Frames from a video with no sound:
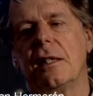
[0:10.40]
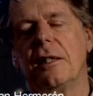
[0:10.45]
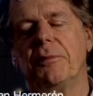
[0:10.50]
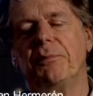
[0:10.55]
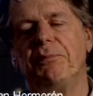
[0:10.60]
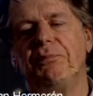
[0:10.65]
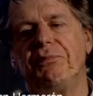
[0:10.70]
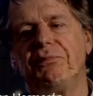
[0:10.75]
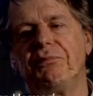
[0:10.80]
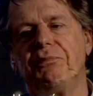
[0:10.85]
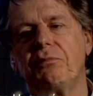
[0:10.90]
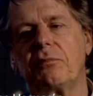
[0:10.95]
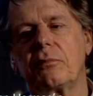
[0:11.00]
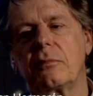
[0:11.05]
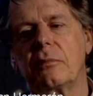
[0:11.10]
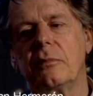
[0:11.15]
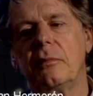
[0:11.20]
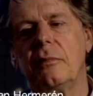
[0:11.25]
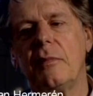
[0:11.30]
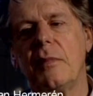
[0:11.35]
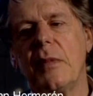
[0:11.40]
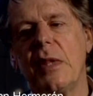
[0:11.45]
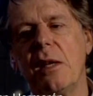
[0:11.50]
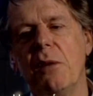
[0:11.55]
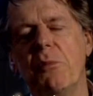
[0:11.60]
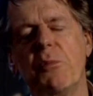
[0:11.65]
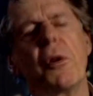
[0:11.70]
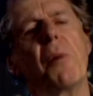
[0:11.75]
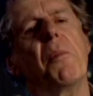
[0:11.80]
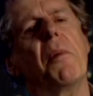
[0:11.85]
um,
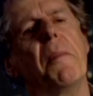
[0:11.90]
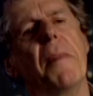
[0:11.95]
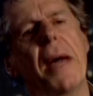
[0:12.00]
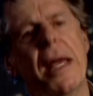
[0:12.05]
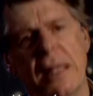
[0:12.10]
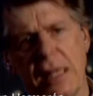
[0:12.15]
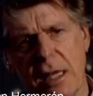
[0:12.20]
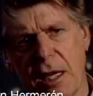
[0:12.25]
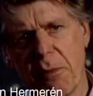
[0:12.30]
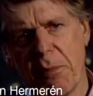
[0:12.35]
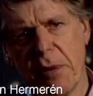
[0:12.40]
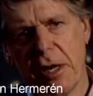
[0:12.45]
problematic